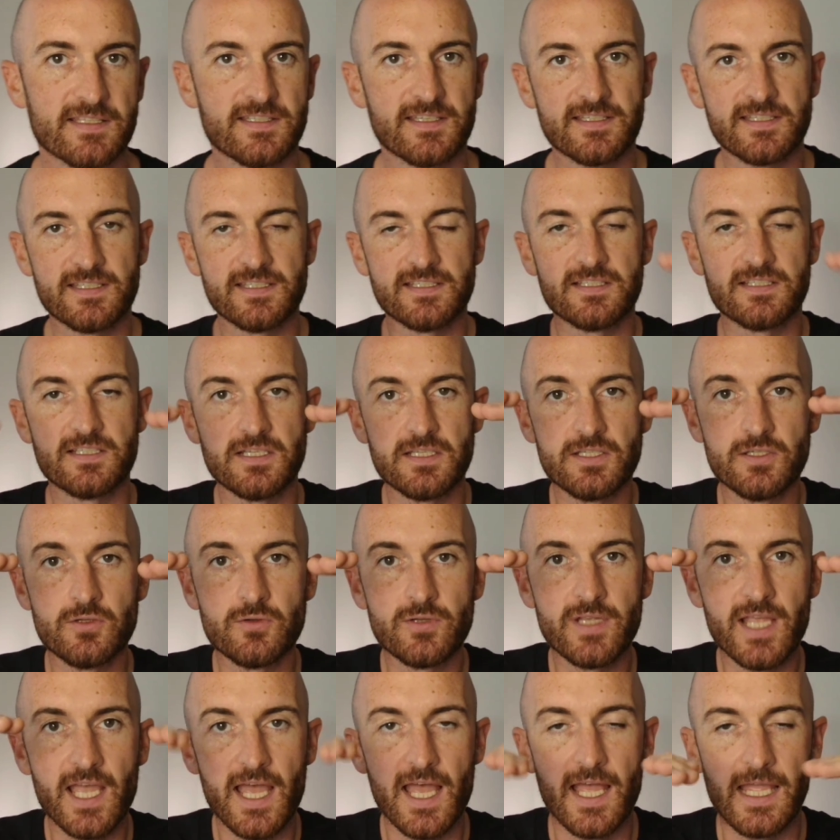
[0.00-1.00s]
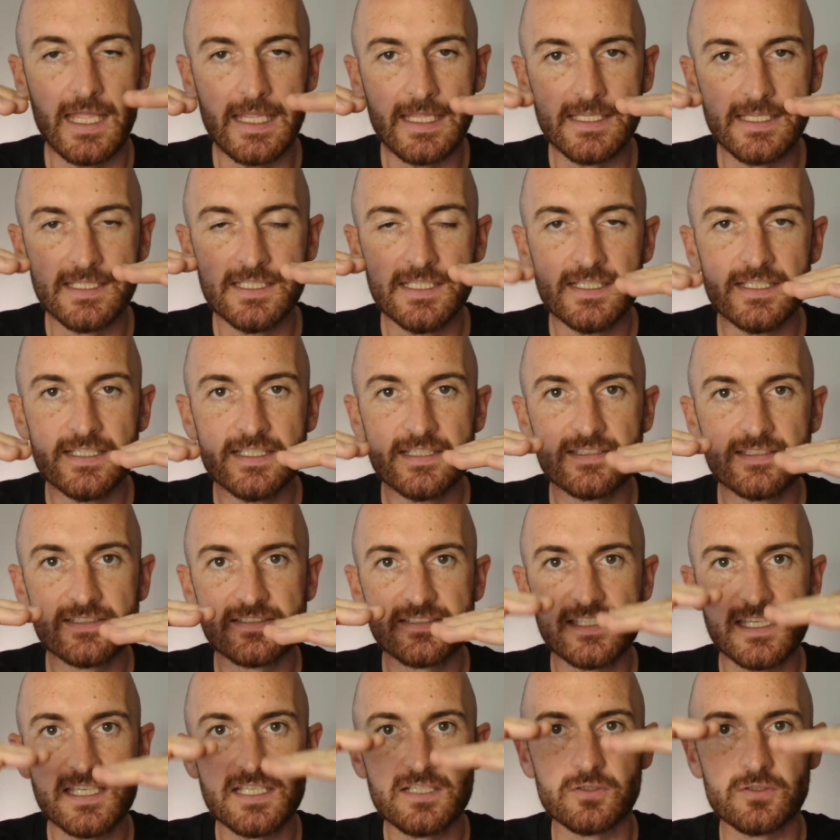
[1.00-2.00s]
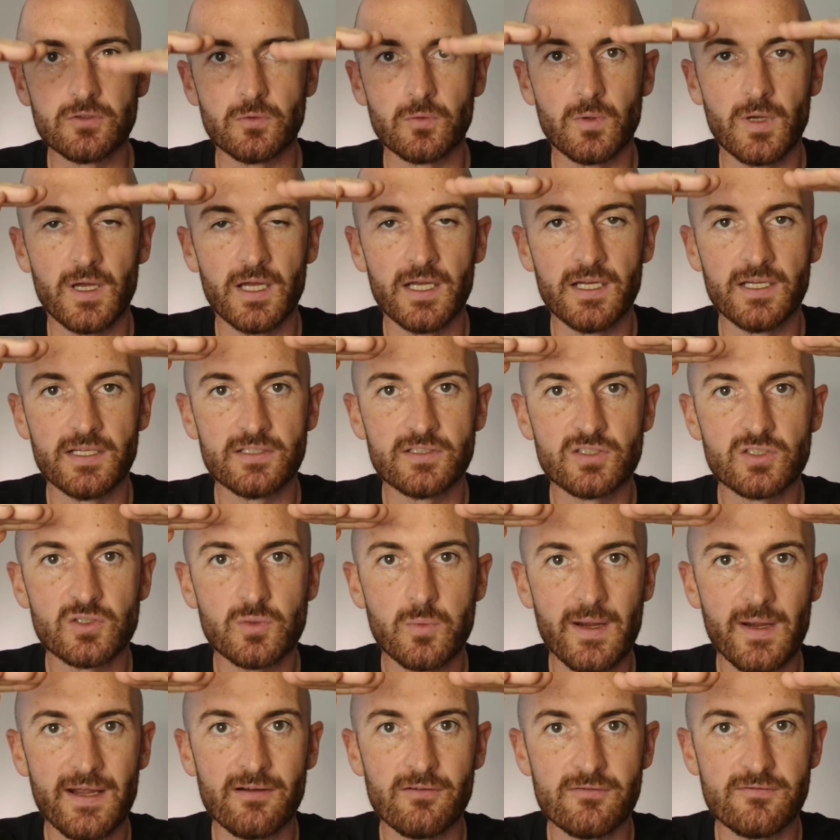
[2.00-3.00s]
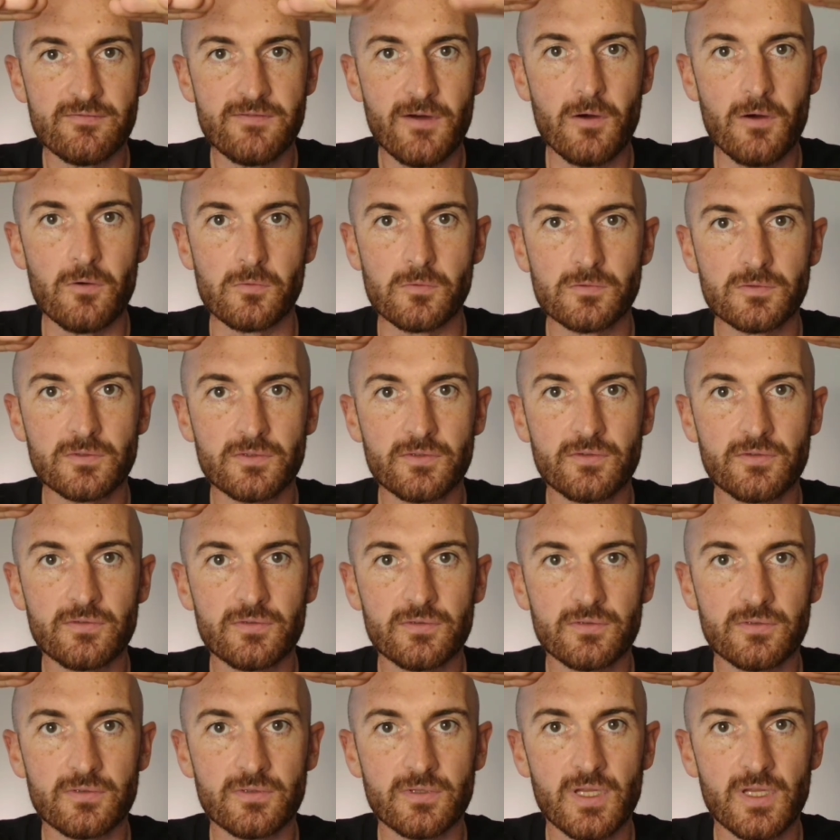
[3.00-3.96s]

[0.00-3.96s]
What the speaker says: is that you get a signal at 12 volts.